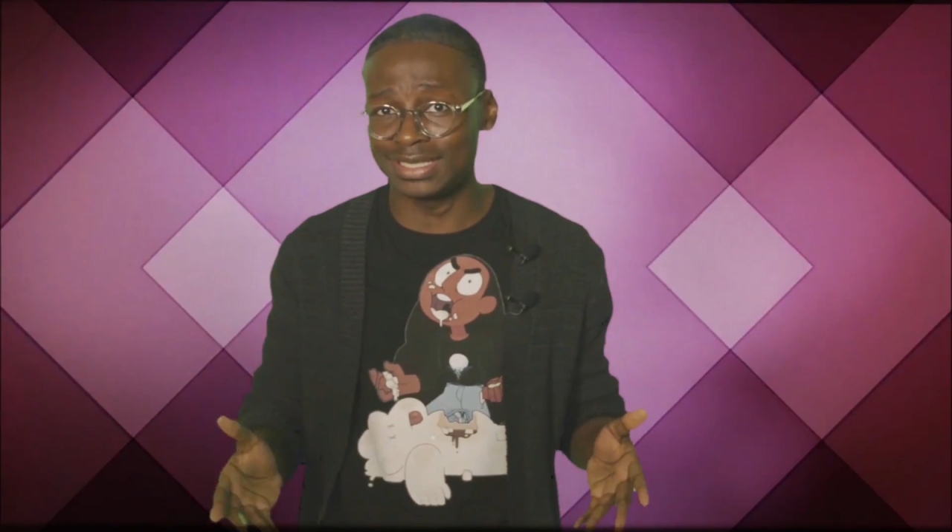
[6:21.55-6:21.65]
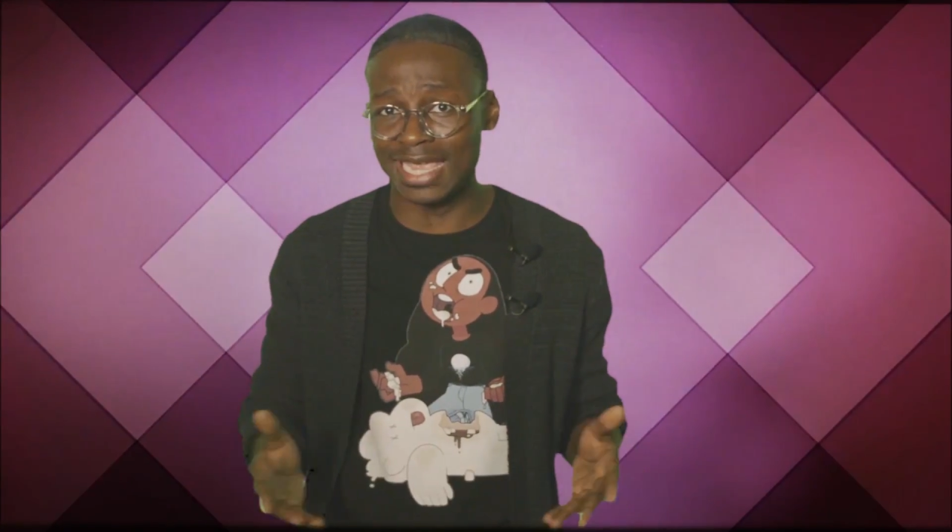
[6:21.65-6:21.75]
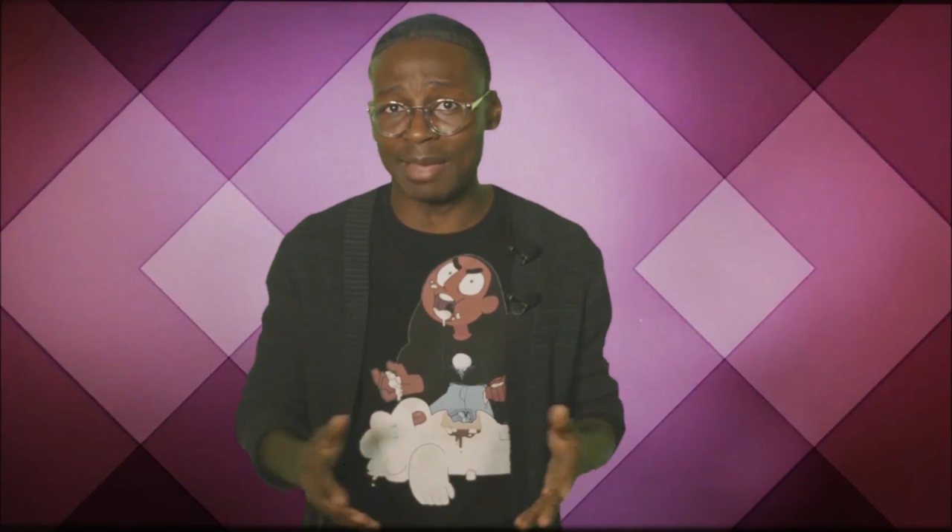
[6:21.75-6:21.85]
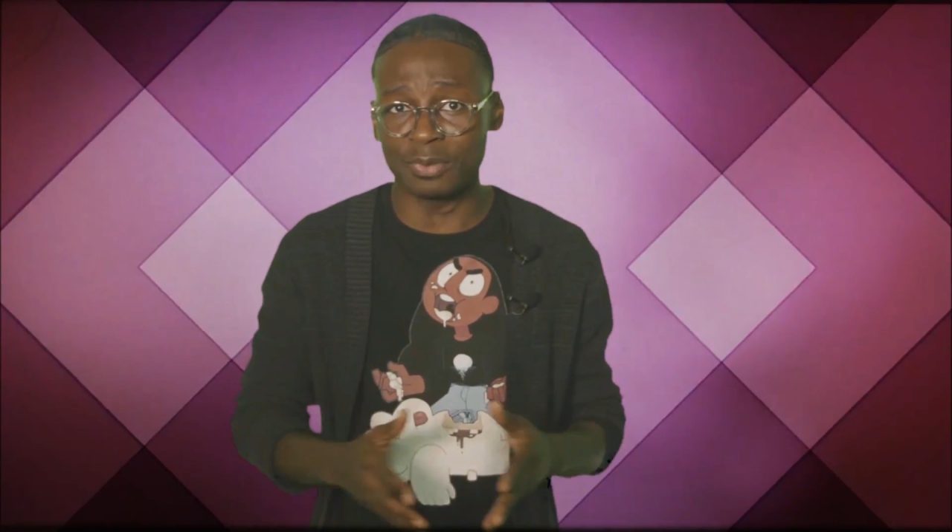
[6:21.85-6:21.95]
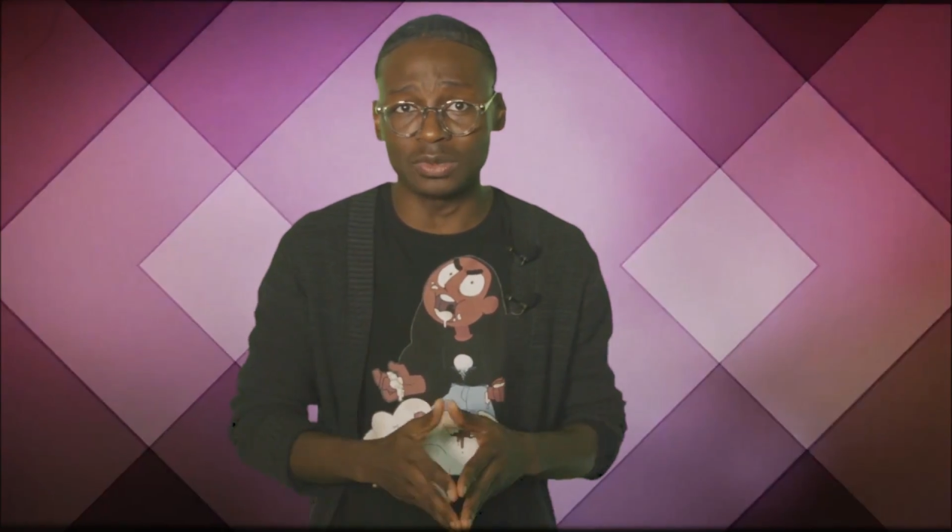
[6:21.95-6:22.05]

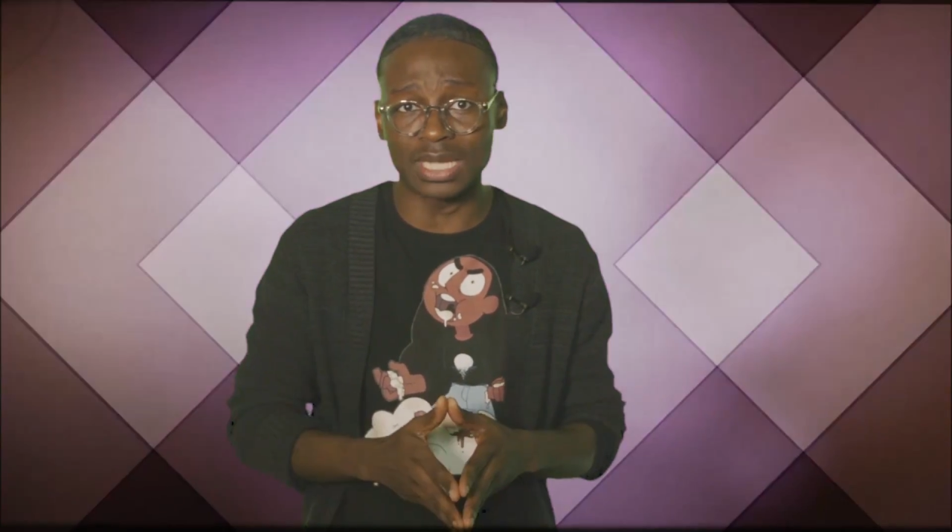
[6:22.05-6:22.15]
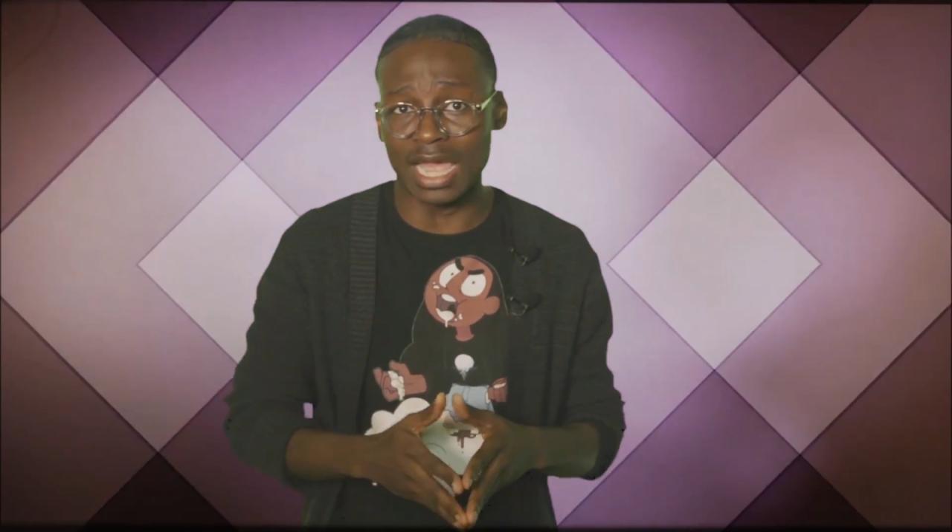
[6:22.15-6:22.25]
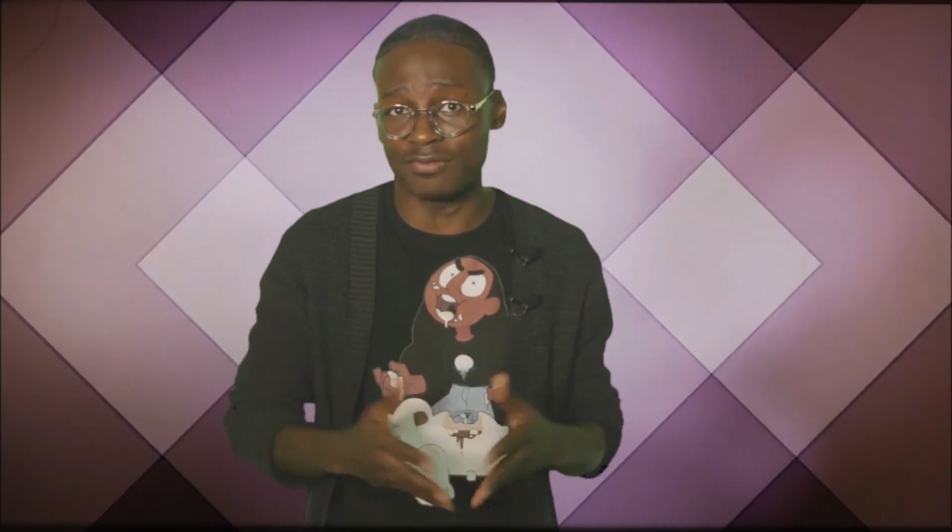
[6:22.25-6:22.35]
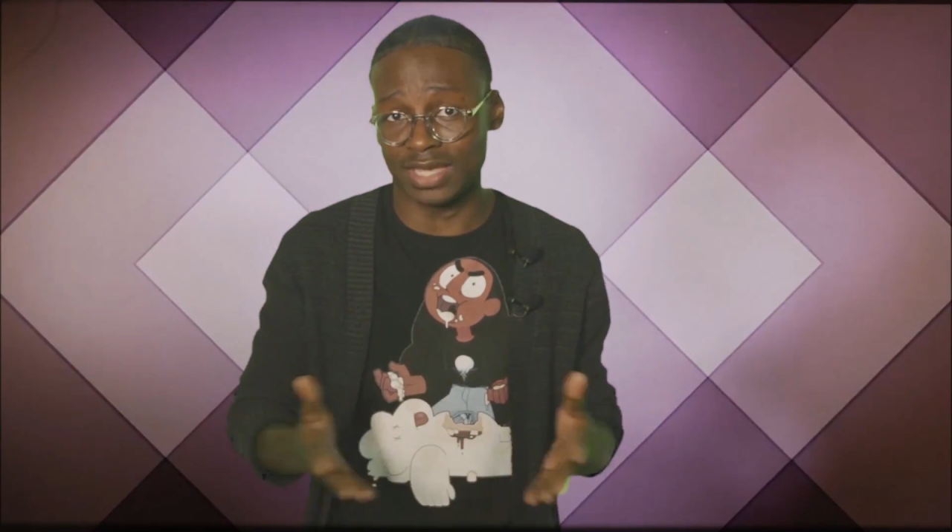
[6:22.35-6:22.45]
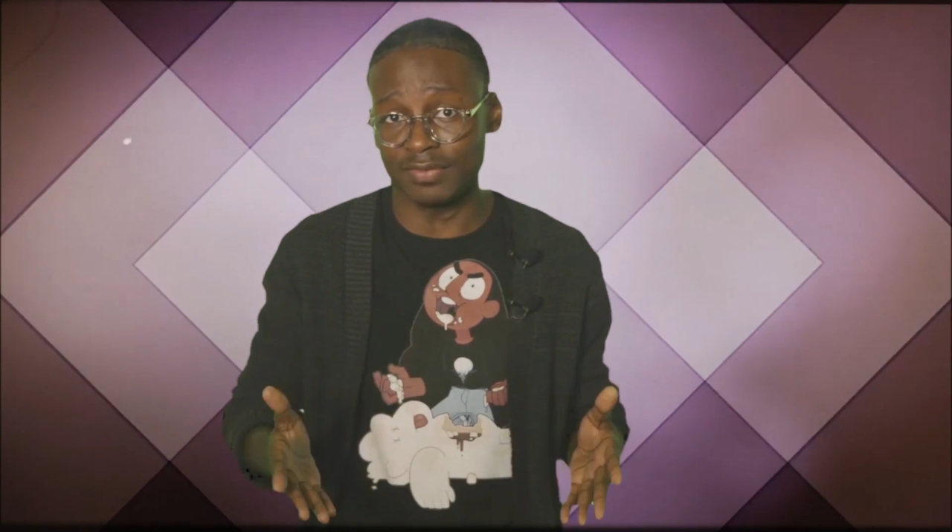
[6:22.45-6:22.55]
examples
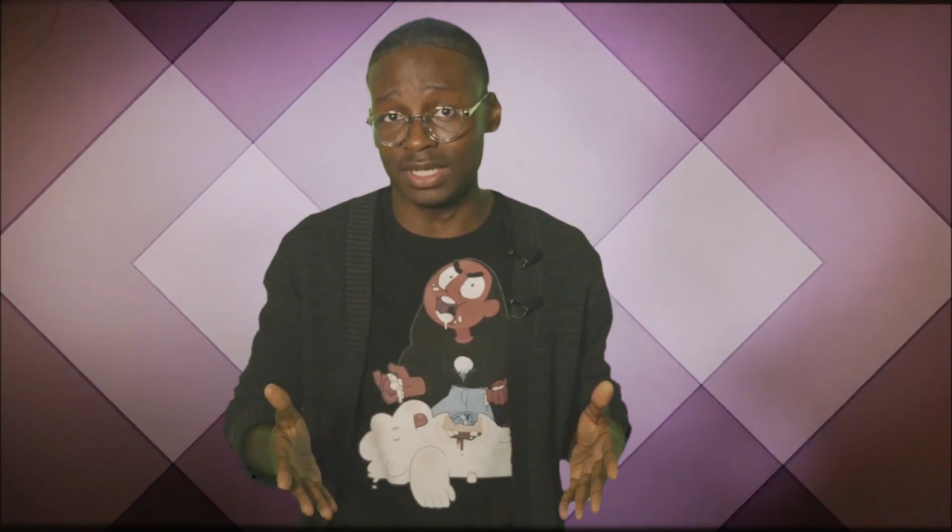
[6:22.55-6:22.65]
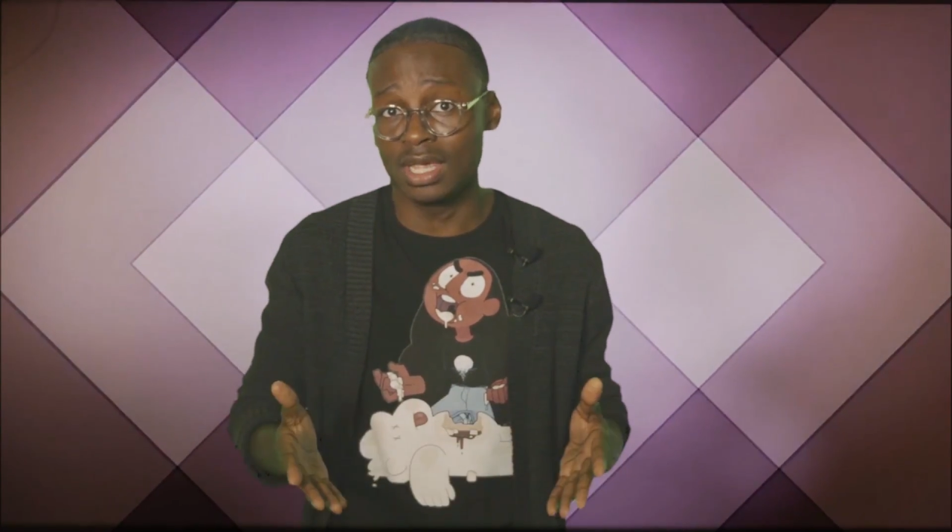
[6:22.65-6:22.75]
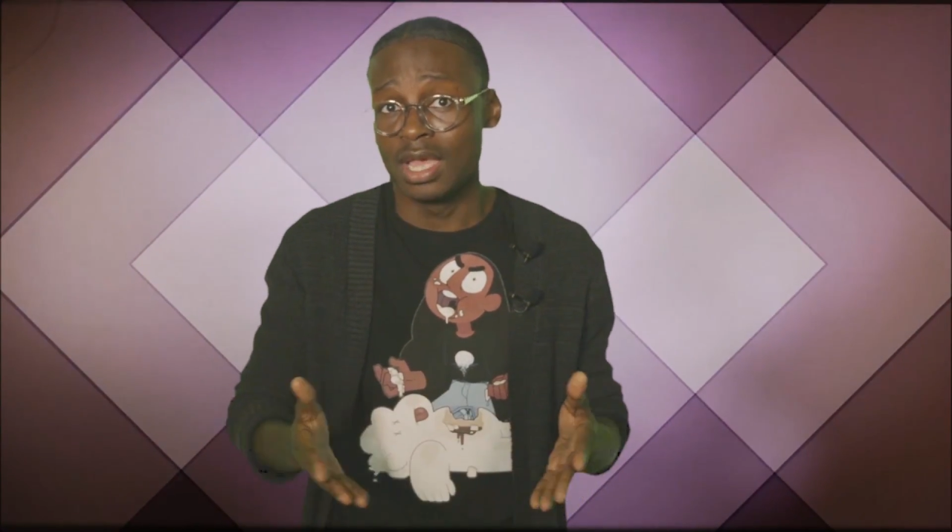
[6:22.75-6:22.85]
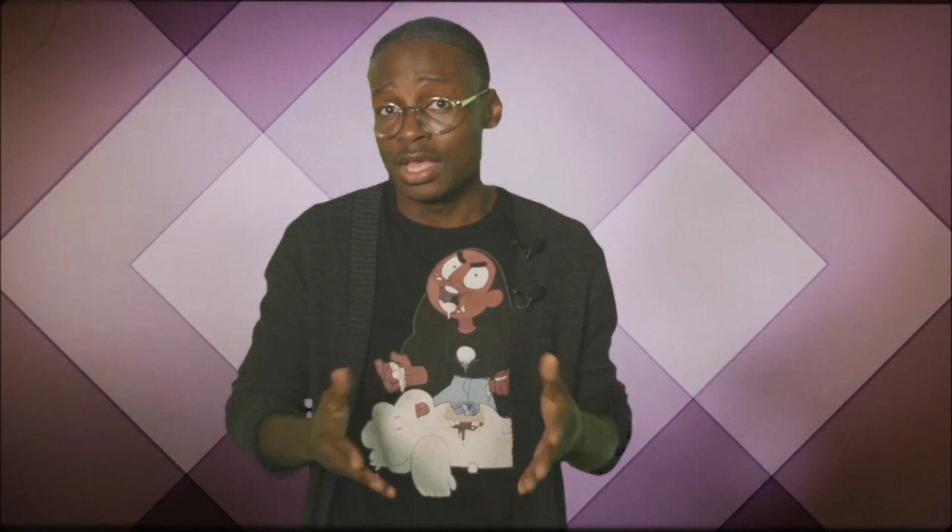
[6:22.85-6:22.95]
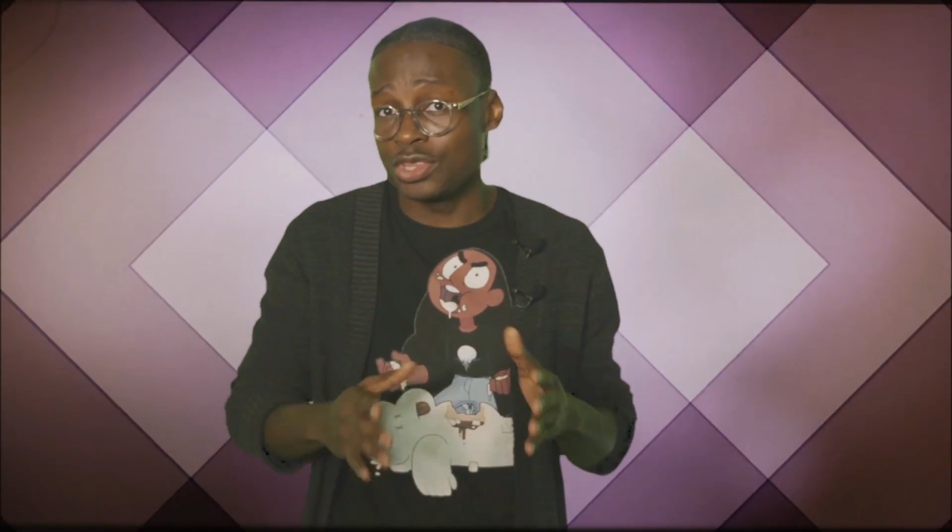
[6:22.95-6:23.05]
I've given,